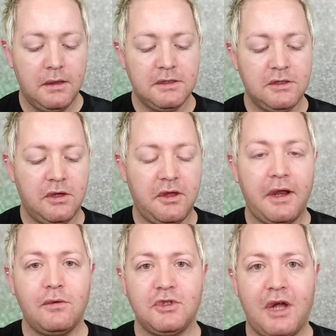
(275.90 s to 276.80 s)
So I thought I
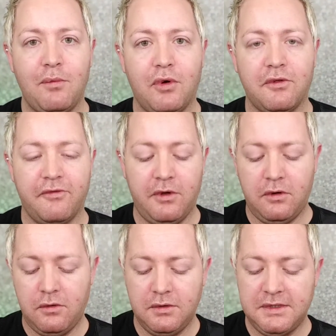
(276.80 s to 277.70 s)
would try both of
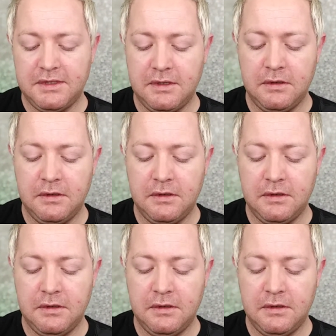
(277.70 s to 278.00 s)
those.